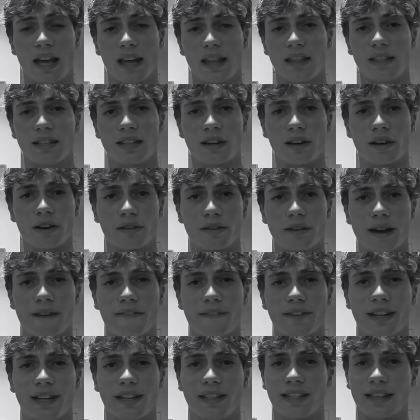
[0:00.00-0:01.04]
the zero
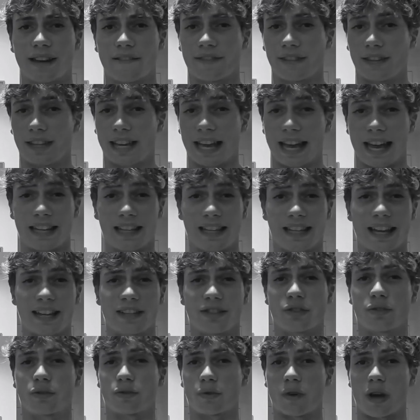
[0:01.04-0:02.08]
gravity definitely had
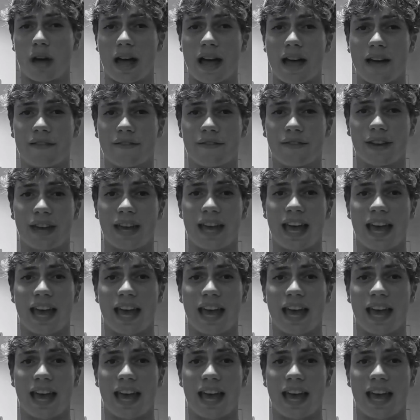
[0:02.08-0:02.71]
less drive